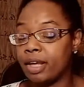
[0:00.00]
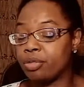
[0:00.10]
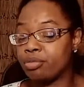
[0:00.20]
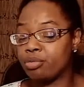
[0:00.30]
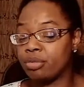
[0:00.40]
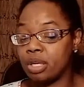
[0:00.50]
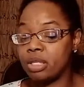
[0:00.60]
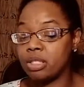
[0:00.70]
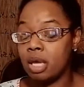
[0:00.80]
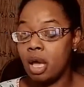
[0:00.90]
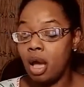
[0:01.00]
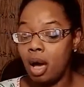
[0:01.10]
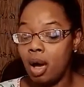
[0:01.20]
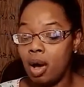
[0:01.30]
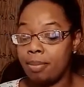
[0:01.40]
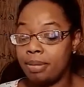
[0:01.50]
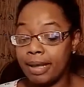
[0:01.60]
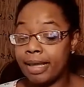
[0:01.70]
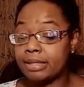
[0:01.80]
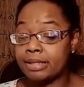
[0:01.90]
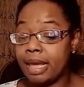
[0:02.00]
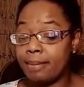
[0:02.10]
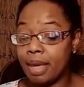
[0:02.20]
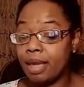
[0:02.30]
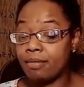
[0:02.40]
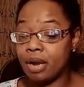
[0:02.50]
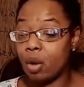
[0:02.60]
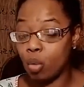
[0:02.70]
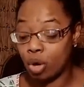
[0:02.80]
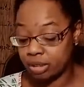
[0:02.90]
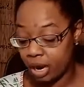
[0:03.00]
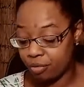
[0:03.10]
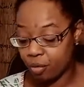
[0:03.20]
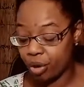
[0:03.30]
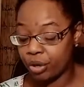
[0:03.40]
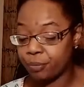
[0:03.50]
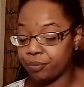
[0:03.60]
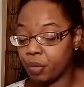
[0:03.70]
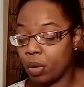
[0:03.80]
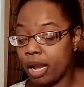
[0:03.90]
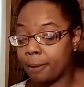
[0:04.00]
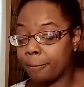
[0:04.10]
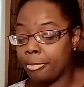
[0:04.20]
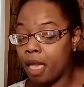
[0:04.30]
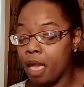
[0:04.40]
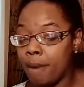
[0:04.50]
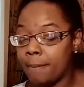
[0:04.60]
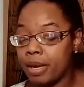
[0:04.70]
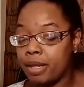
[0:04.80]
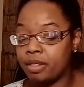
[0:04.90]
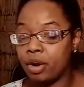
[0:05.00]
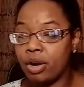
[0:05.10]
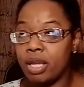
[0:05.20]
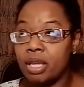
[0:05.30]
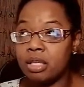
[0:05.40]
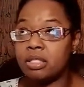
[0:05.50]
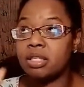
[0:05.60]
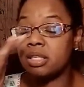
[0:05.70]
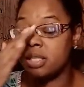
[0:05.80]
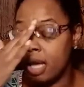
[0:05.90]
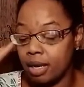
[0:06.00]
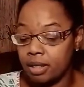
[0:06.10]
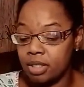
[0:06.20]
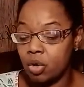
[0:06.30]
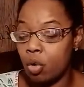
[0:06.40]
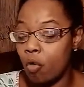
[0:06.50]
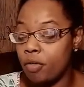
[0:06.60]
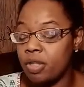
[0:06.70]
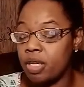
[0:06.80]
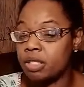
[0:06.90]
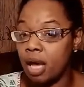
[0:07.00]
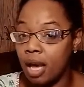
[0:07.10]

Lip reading: these, plans that may have not worked out for you. Right. But there is the sun. So over these plans